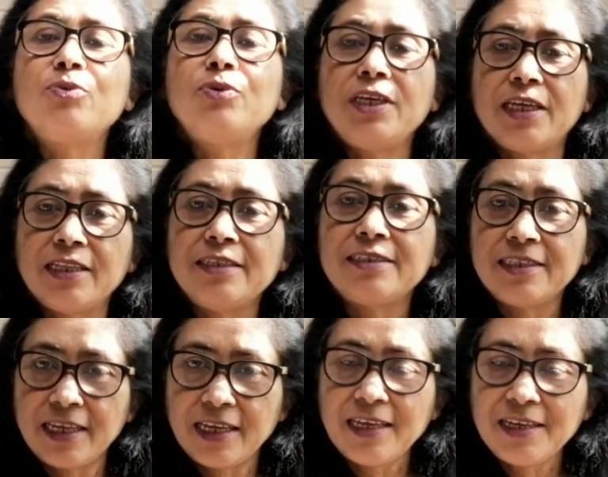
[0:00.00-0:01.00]
we can
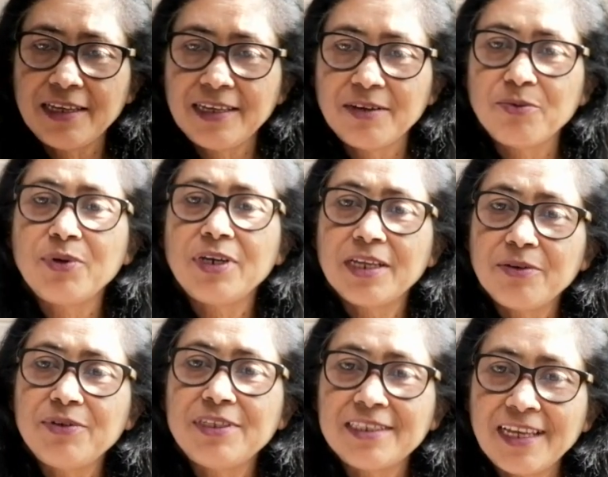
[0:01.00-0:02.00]
say, what
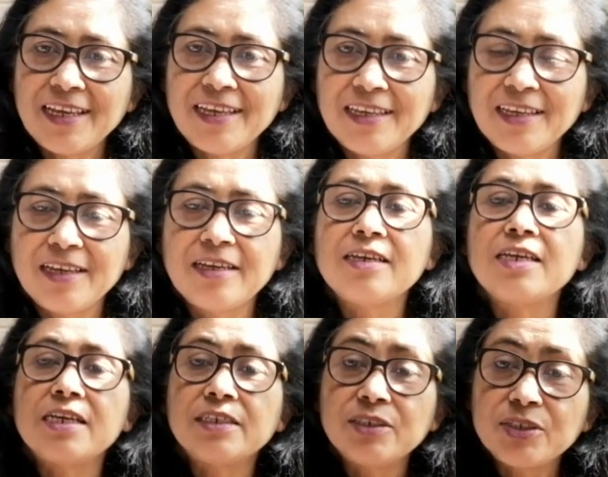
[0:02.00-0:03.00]
can we say?
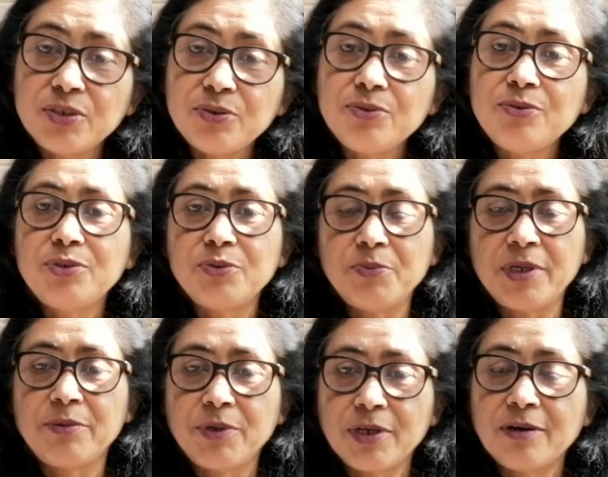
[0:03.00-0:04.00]
Excuse
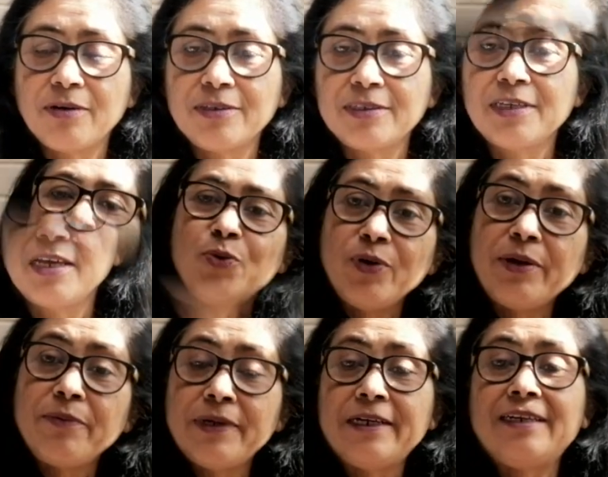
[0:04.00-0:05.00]
me, because
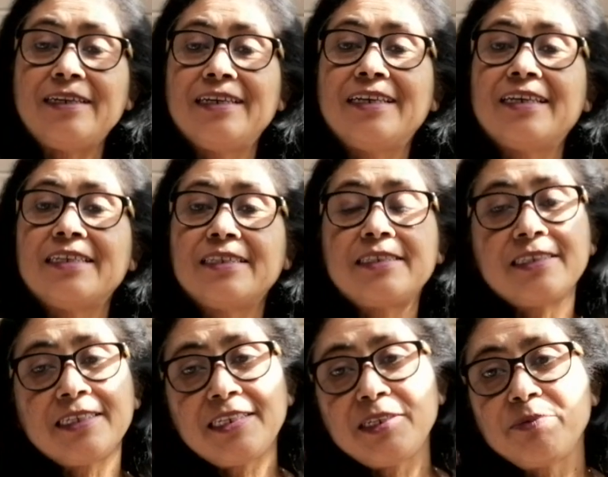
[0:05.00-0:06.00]
whoever
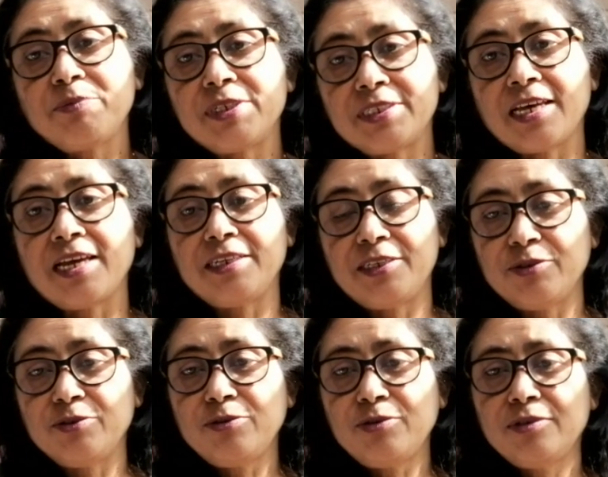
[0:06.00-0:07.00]
sitting beside
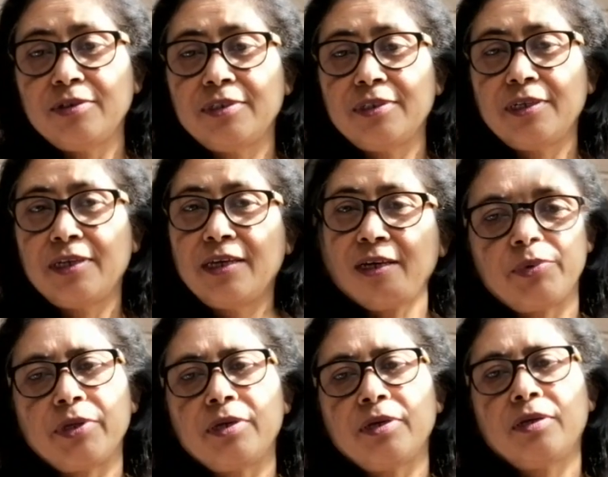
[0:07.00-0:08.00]
you may
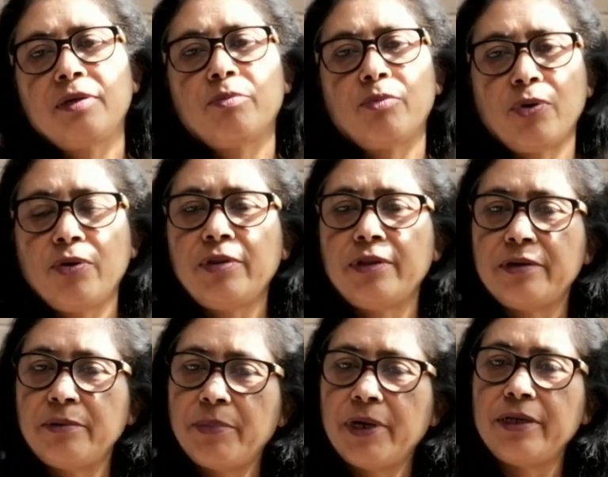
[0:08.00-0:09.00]
be
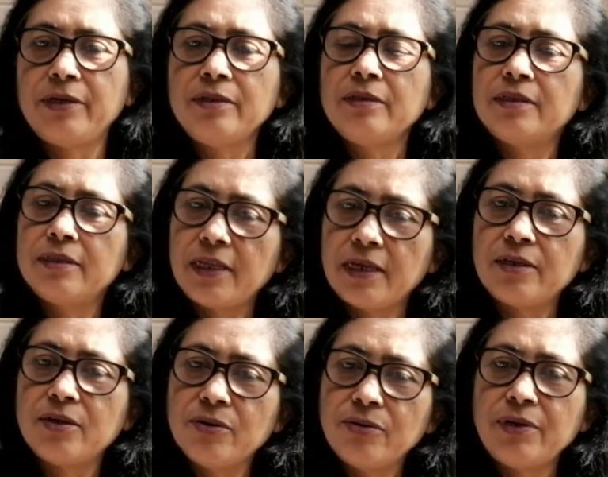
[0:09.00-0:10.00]
bothered by that
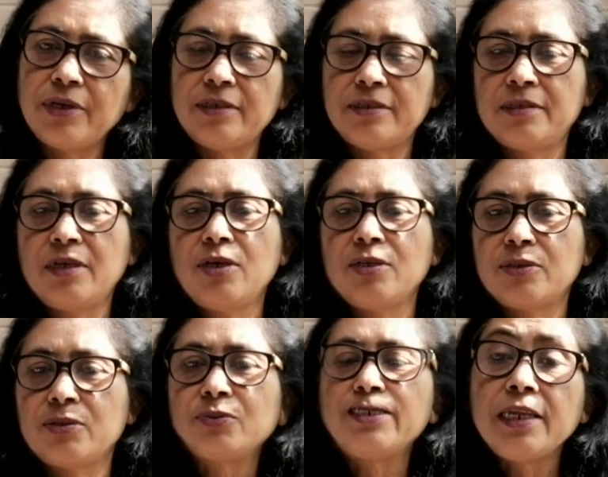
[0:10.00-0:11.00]
noise. Plus, you
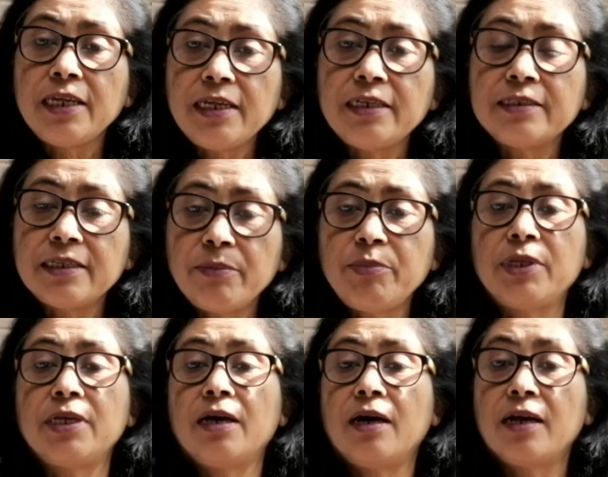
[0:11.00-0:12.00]
may need
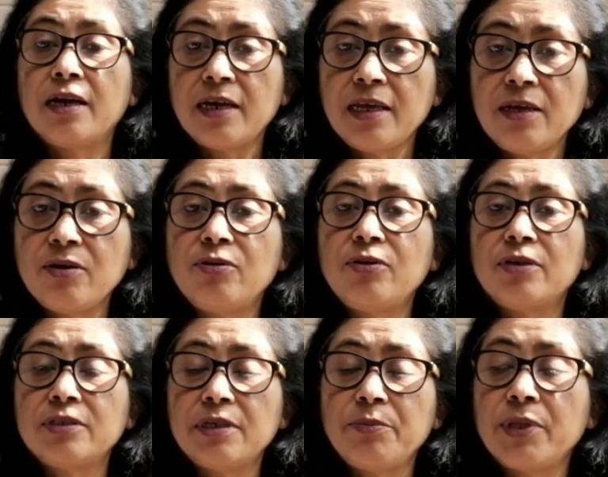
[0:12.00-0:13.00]
something, a crayon
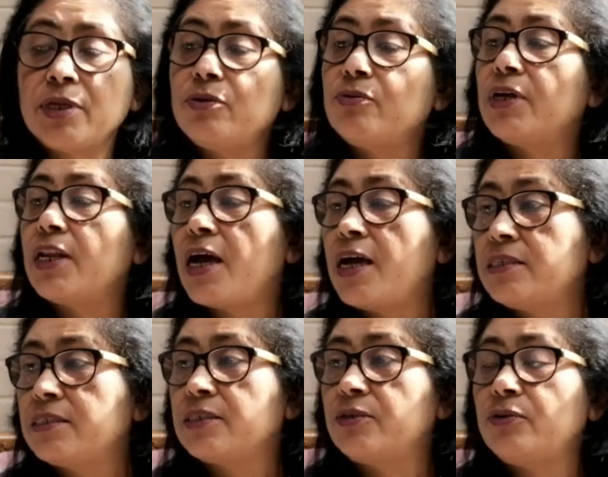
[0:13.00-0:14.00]
or something you can
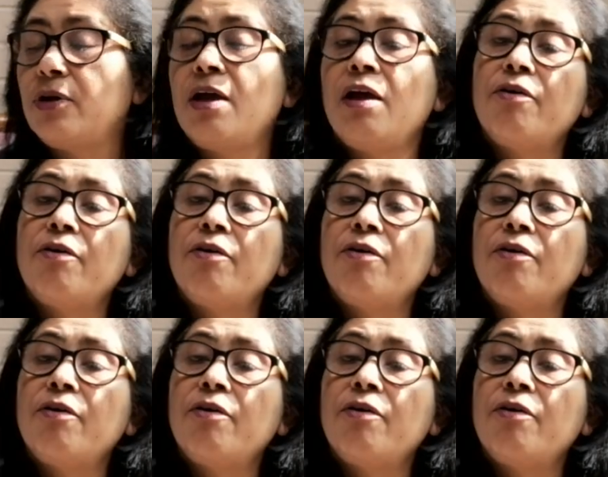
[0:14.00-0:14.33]
ask your